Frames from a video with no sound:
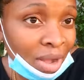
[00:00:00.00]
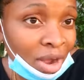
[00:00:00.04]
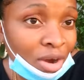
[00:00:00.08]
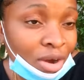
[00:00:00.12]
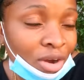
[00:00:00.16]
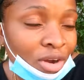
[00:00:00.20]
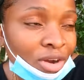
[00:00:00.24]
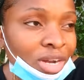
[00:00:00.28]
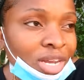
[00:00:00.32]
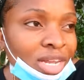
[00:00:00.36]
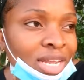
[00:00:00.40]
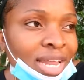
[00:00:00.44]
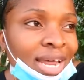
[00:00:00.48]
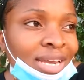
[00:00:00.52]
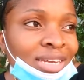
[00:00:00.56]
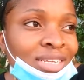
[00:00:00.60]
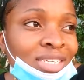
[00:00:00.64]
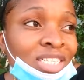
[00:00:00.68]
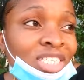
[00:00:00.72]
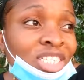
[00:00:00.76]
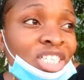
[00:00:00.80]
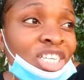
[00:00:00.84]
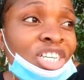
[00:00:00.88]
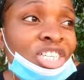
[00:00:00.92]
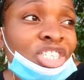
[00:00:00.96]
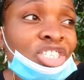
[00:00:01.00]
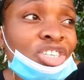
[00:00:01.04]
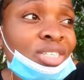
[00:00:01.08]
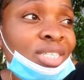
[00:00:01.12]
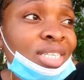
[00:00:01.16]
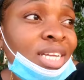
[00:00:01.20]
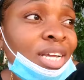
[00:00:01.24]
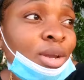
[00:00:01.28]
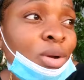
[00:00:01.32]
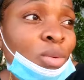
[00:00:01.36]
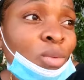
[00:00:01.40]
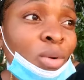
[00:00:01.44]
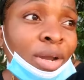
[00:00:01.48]
I heard a lot of the teachers,
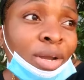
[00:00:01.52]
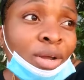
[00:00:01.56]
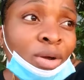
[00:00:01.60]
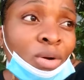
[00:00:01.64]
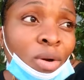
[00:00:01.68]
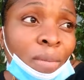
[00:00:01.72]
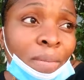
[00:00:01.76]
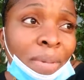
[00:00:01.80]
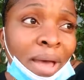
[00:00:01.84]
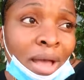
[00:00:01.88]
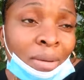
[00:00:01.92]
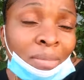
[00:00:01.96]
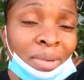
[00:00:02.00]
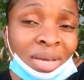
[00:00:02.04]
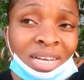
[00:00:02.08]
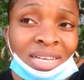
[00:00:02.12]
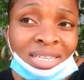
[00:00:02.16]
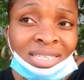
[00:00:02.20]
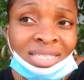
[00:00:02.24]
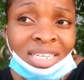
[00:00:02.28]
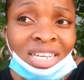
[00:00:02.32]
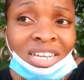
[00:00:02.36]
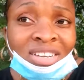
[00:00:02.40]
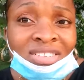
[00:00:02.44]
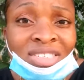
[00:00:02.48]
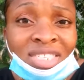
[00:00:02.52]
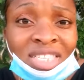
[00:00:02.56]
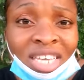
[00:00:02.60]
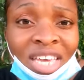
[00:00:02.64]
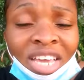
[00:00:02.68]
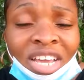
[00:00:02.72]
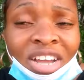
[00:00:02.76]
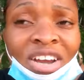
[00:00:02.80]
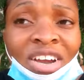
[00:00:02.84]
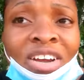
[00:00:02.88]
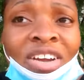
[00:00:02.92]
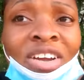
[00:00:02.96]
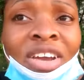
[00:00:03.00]
they don't want to go back because they're
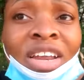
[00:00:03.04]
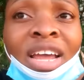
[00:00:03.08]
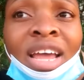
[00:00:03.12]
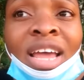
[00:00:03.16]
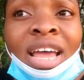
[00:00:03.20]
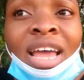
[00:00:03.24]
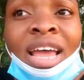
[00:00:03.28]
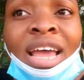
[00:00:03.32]
scared.